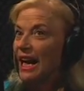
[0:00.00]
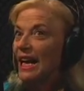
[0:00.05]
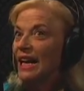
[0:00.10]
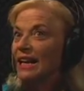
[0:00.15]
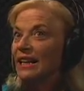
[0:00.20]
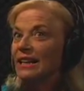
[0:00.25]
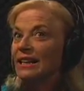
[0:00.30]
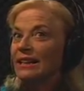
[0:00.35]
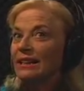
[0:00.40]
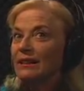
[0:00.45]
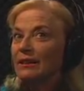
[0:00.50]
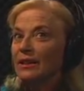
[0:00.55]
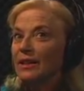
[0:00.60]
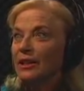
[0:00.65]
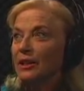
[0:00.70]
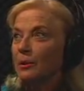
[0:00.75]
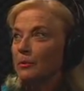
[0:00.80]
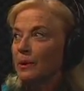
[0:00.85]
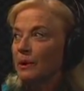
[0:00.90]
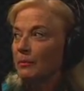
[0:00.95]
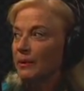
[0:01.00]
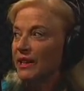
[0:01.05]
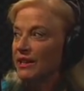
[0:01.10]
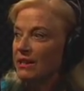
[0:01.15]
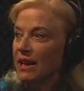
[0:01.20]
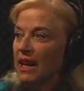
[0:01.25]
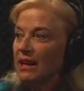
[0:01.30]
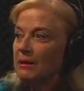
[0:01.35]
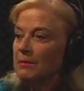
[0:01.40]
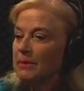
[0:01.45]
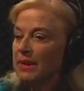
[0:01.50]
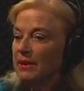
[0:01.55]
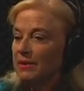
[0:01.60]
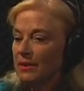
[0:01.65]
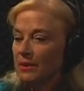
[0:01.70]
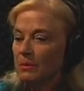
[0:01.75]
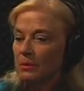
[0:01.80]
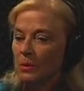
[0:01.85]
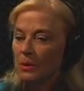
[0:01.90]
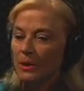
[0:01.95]
When we talk about
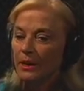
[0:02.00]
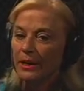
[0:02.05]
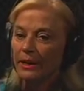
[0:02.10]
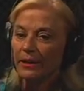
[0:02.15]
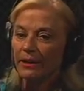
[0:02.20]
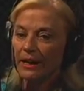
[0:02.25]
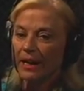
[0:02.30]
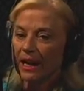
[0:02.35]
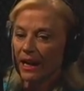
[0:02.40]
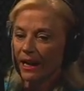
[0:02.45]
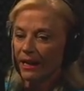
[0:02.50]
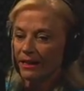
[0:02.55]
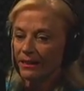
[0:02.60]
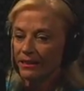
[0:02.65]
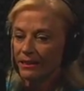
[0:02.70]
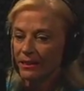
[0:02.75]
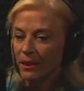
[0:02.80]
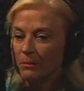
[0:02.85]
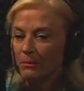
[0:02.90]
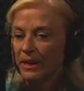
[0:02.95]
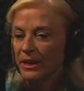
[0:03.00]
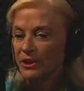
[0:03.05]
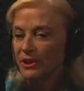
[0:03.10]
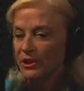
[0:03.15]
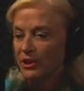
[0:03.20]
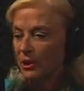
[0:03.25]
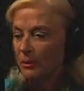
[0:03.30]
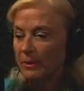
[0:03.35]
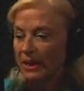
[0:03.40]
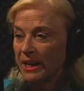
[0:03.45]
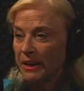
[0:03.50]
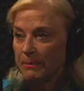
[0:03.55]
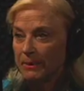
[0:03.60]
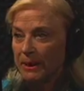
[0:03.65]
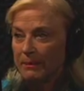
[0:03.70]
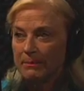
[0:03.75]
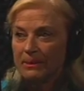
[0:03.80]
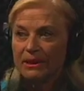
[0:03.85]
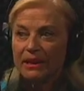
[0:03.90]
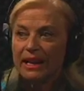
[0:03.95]
the war so many
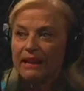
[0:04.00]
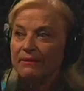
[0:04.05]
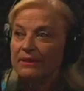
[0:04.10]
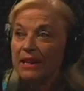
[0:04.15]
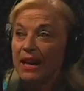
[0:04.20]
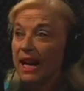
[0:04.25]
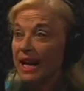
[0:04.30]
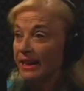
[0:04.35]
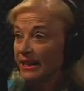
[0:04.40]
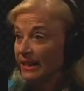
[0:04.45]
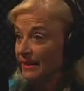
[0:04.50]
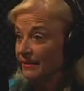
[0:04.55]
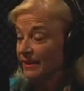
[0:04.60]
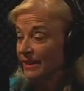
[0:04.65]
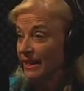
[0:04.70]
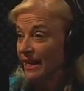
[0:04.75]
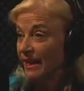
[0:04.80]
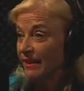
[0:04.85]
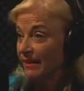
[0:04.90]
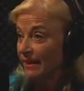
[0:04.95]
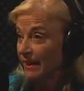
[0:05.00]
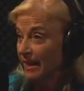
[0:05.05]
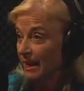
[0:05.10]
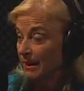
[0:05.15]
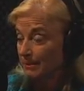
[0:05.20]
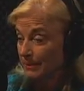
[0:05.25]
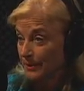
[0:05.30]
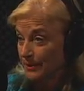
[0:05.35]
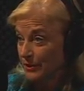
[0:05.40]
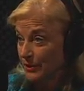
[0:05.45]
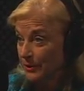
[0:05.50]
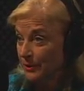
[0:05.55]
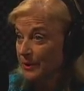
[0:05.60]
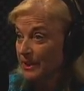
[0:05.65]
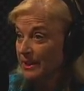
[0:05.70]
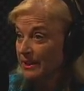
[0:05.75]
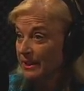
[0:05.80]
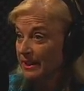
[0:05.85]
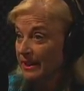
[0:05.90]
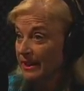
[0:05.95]
people have not even had the
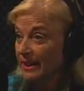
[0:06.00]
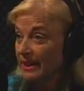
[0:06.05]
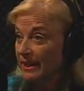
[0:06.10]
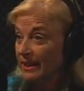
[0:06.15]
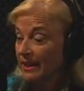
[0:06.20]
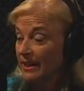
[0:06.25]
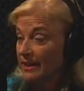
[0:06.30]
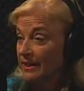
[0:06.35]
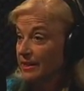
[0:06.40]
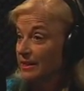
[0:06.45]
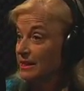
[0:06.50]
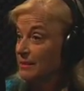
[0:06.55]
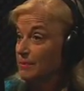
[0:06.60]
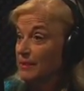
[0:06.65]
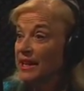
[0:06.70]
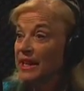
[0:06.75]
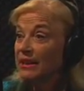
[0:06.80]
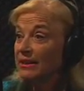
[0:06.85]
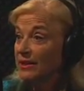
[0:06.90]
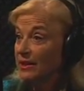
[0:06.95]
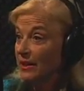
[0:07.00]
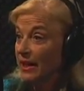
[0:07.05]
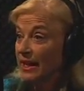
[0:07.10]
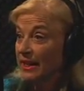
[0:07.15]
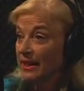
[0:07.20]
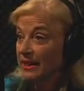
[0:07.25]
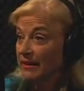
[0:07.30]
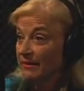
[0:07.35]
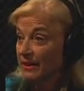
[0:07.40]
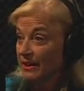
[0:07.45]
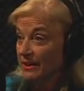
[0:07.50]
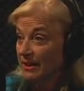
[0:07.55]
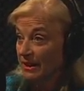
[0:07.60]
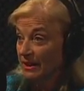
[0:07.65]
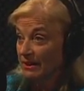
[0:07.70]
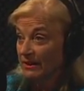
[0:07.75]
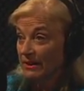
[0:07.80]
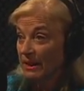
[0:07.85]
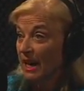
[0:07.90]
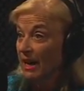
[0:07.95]
opportunity to speak to any of
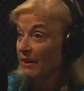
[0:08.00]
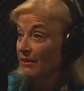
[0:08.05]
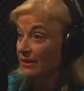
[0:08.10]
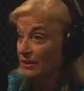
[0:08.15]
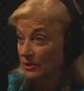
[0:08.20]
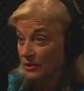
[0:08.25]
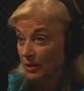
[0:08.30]
the